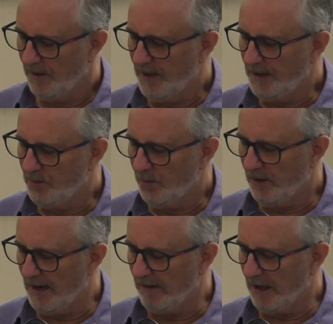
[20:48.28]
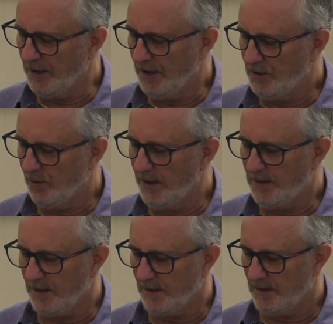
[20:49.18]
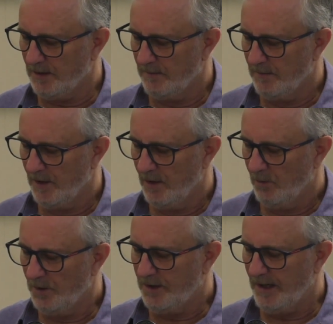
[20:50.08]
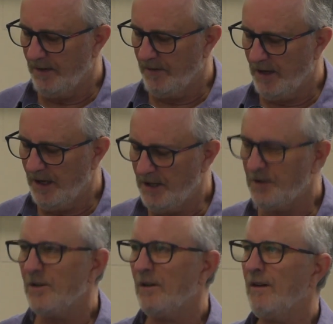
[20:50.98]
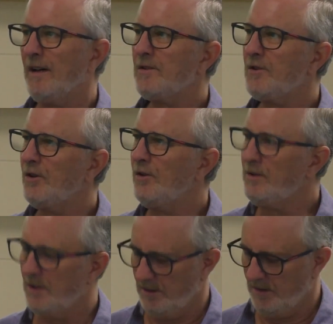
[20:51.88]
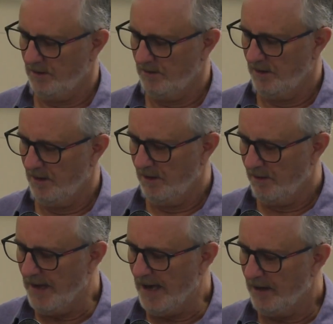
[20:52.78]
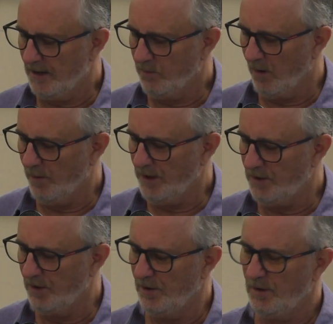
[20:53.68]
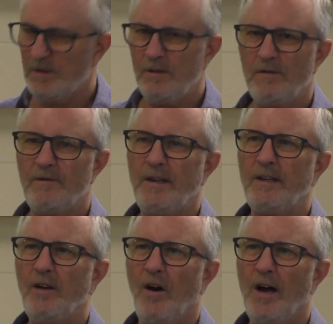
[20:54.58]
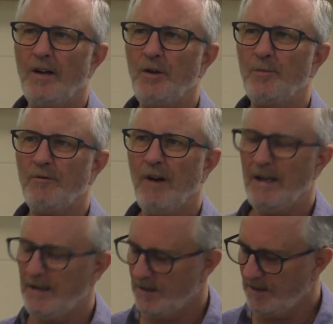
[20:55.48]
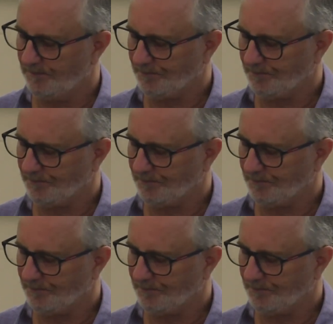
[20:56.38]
These were our only choices. Whichever each of us chooses, that is what we choose for the entire human race.